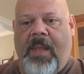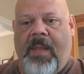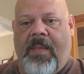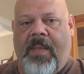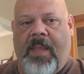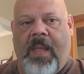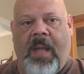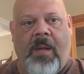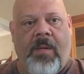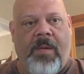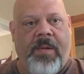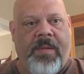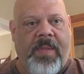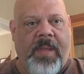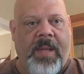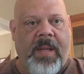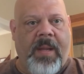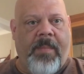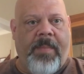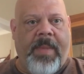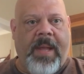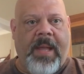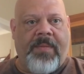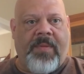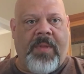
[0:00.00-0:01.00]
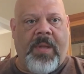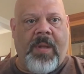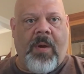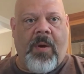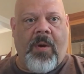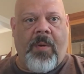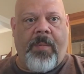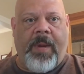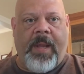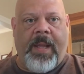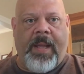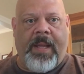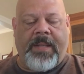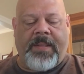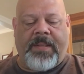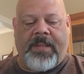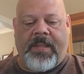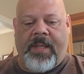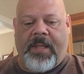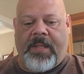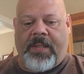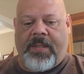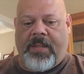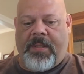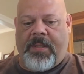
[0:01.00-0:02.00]
the only thing about the RBA
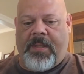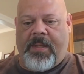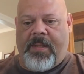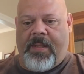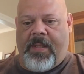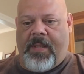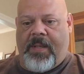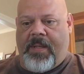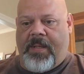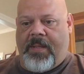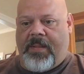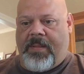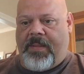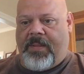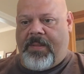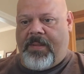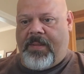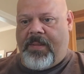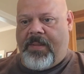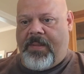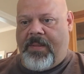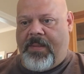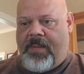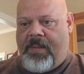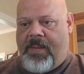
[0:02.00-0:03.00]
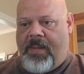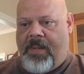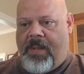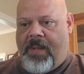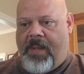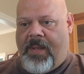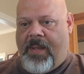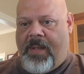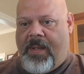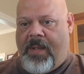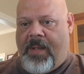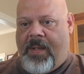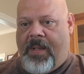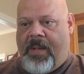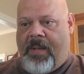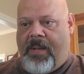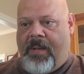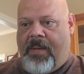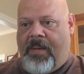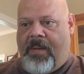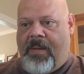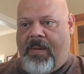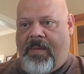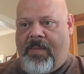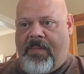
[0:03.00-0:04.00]
section to this,
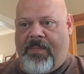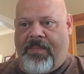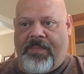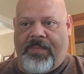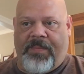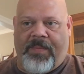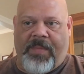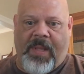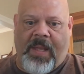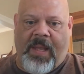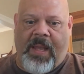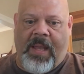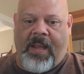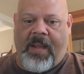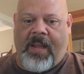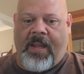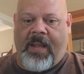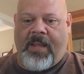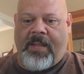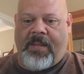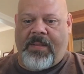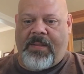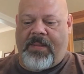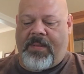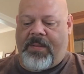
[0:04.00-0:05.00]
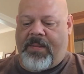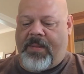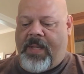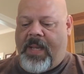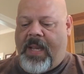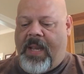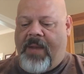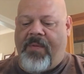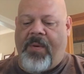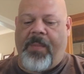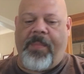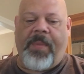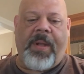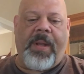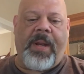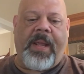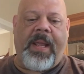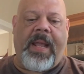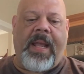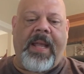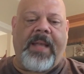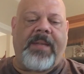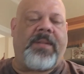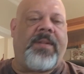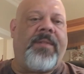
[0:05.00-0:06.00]
and I guess everybody
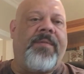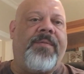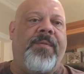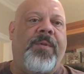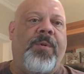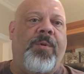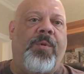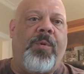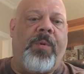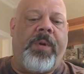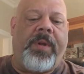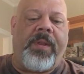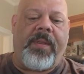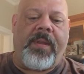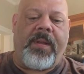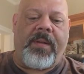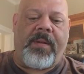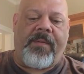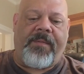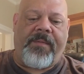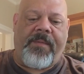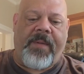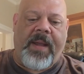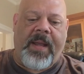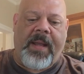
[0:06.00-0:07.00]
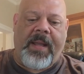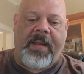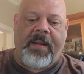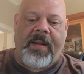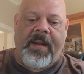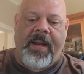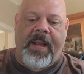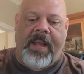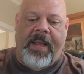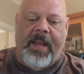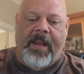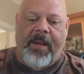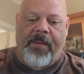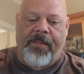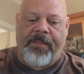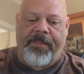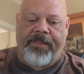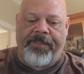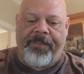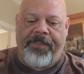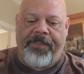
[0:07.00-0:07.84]
has to fool with it to find it out,